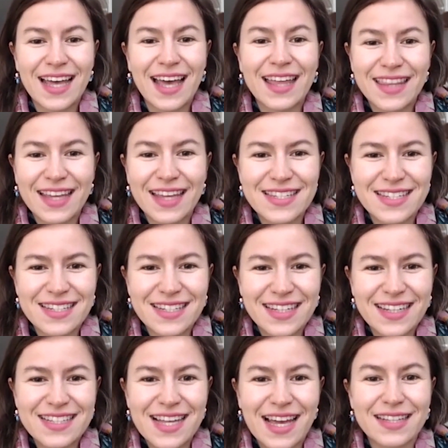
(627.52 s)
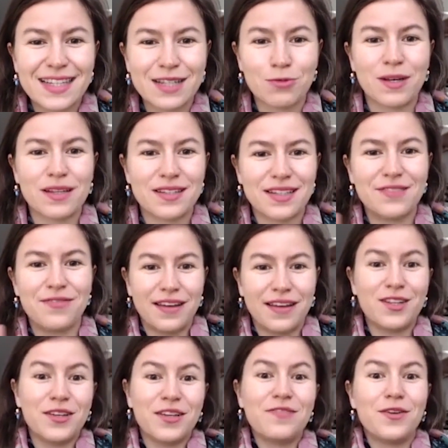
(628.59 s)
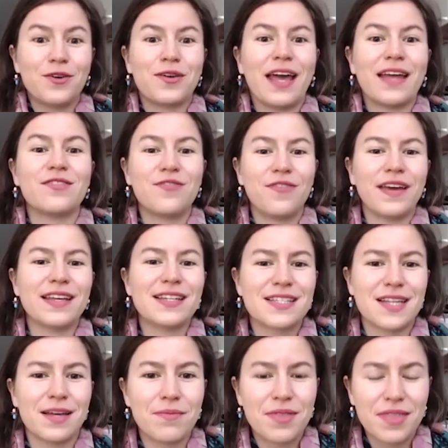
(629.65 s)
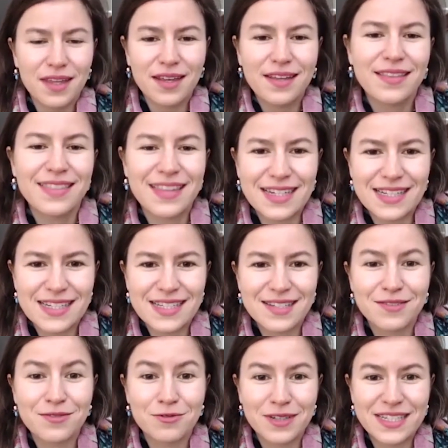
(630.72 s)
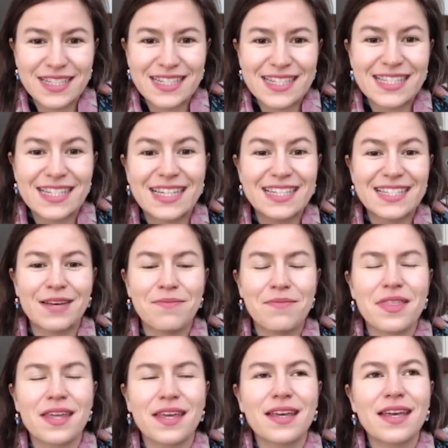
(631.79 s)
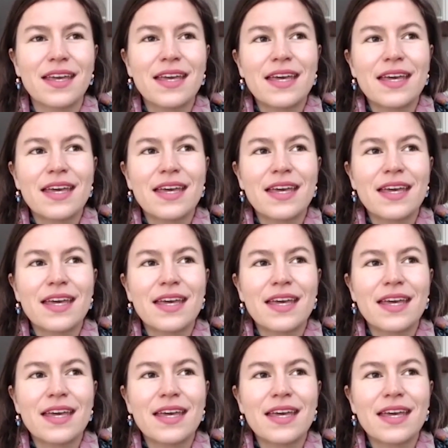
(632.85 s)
And that's exactly what, if you can't face something, that is resisting something.